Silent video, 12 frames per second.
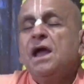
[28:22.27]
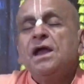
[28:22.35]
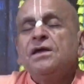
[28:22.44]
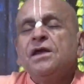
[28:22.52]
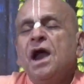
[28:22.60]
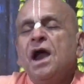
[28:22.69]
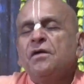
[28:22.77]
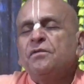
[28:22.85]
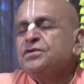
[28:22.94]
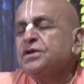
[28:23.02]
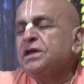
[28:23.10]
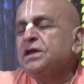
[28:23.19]
Not
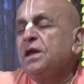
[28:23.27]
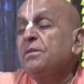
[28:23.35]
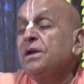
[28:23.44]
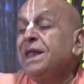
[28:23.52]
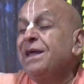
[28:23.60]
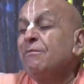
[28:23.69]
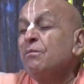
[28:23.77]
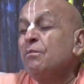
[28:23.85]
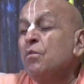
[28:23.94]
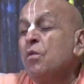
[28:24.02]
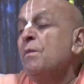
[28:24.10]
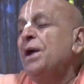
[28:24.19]
wasting even a
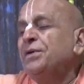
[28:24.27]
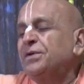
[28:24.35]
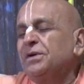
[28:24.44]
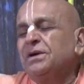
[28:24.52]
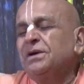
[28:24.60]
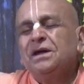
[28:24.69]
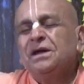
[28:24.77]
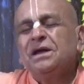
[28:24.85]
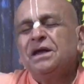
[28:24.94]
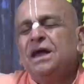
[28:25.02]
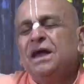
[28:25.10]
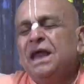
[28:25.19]
moment
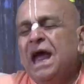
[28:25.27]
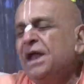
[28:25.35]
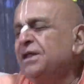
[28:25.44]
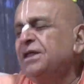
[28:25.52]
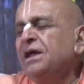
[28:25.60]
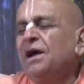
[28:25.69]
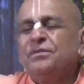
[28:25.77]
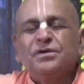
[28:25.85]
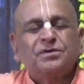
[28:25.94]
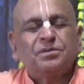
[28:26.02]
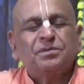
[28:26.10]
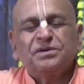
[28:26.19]
in anything of this
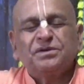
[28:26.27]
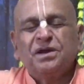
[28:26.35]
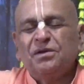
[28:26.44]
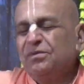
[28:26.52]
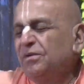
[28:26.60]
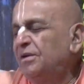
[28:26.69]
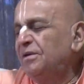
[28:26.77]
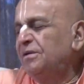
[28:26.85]
material world.